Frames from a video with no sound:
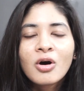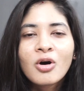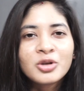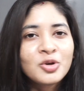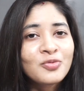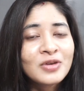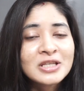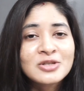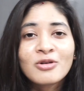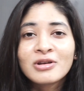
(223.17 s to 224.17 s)
on your
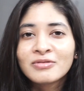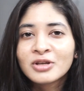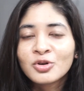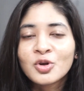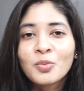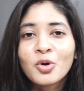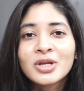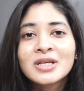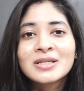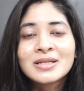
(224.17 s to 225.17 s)
face or even on your
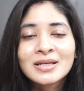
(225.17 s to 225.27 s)
body